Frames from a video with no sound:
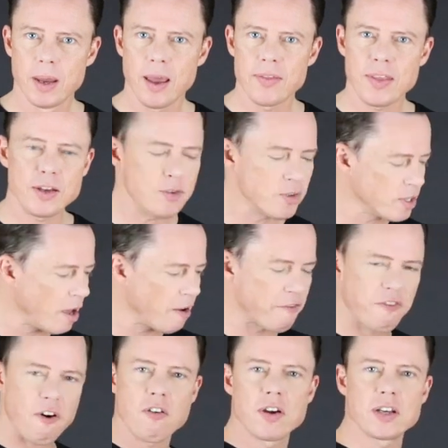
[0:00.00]
and then you start
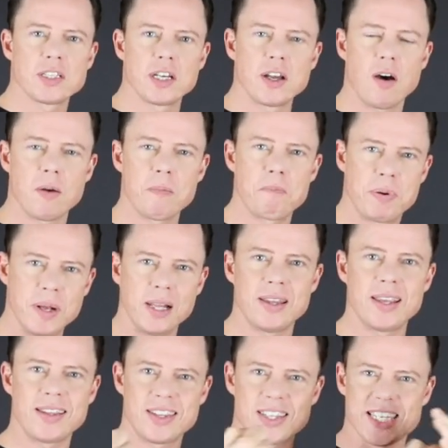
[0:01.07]
focusing on building the